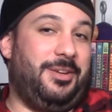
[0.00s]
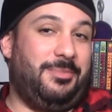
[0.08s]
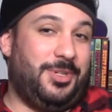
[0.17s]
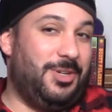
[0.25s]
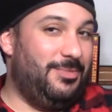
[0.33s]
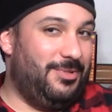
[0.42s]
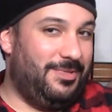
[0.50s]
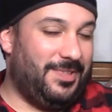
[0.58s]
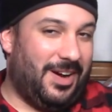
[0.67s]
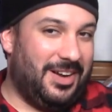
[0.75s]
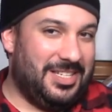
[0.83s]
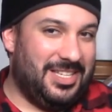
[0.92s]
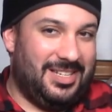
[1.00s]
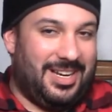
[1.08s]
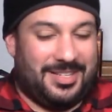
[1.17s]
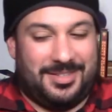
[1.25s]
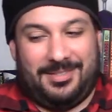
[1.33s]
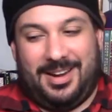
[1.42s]
him to move on to the
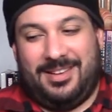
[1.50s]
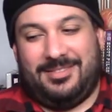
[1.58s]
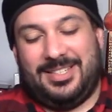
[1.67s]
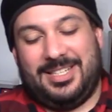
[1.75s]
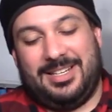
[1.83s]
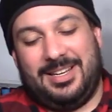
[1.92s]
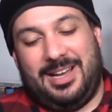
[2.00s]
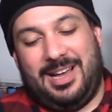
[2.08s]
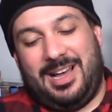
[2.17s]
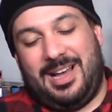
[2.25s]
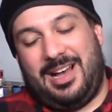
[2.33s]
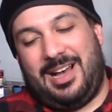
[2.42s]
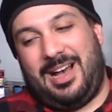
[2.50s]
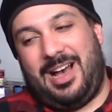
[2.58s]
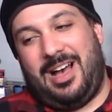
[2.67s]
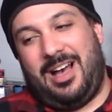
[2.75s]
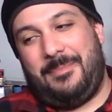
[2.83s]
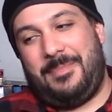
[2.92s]
next round.
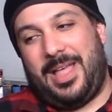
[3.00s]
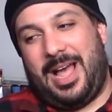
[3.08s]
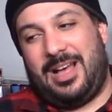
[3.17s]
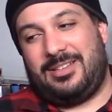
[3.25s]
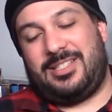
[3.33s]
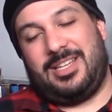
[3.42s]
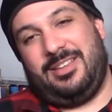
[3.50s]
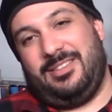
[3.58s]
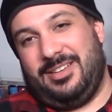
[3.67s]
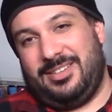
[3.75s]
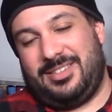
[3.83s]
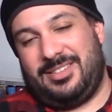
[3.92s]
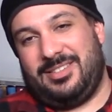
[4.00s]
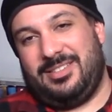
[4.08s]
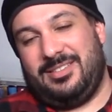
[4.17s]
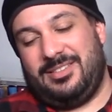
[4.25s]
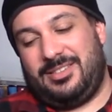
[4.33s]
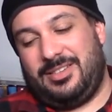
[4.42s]
I'll say this.
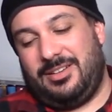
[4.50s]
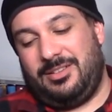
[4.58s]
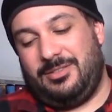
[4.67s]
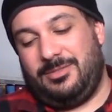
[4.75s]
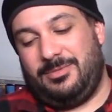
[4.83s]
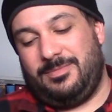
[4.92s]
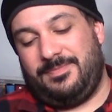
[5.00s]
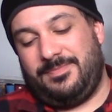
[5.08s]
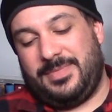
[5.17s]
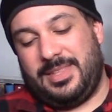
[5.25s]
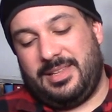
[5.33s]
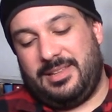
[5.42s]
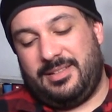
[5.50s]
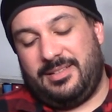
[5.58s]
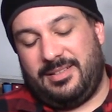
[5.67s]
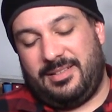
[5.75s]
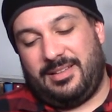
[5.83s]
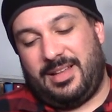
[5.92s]
So,
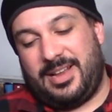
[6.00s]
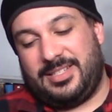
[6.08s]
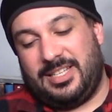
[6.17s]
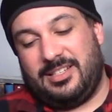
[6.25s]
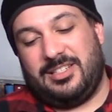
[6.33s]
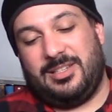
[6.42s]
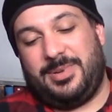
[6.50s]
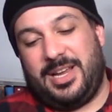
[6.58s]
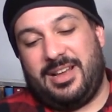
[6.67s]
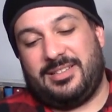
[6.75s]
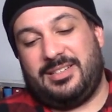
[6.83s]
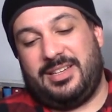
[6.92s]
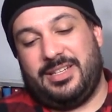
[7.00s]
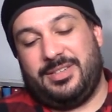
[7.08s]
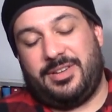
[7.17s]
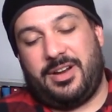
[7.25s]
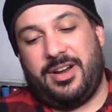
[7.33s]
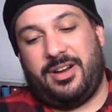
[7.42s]
I said this in the past, it's
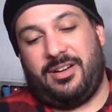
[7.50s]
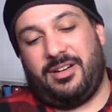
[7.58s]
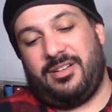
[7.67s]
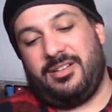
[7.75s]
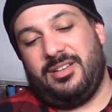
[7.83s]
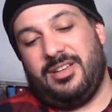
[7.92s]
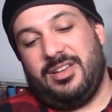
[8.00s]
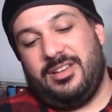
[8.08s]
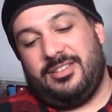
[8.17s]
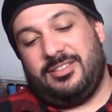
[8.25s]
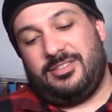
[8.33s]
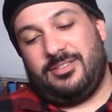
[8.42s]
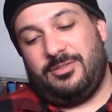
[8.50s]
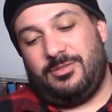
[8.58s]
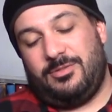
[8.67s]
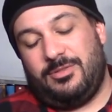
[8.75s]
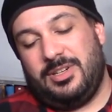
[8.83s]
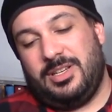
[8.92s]
very hard
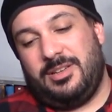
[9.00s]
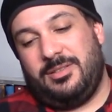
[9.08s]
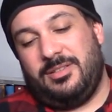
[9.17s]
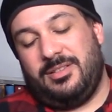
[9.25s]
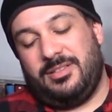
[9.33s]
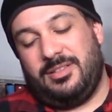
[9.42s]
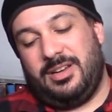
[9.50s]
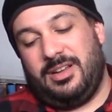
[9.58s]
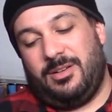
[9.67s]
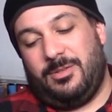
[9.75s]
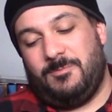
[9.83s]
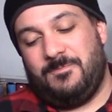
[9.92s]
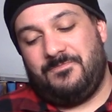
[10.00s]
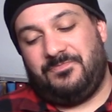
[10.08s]
to, you know,